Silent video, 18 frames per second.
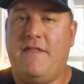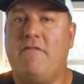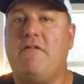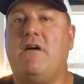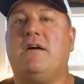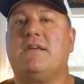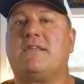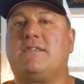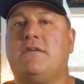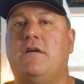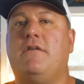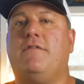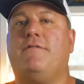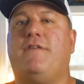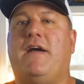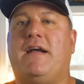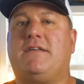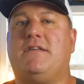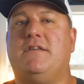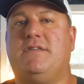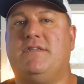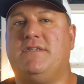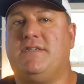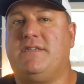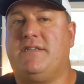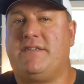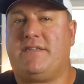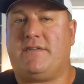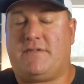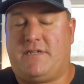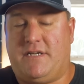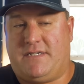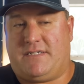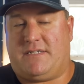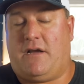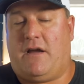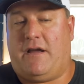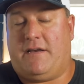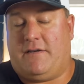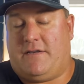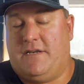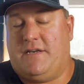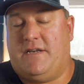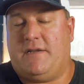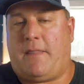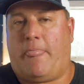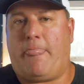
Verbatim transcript: There are certain factors to decide to de